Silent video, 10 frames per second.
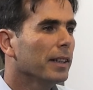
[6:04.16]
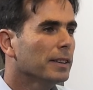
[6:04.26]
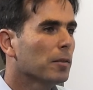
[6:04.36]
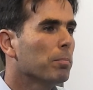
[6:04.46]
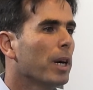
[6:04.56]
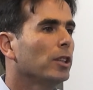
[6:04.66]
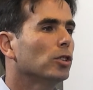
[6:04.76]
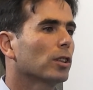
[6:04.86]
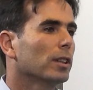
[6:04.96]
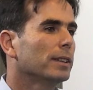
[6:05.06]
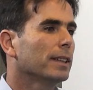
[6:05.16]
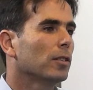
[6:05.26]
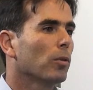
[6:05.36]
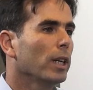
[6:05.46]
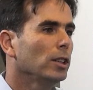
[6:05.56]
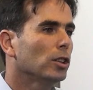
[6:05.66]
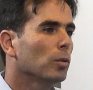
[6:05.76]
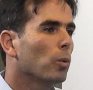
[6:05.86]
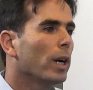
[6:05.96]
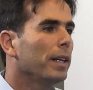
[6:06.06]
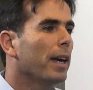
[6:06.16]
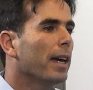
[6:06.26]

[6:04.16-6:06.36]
is a major consideration when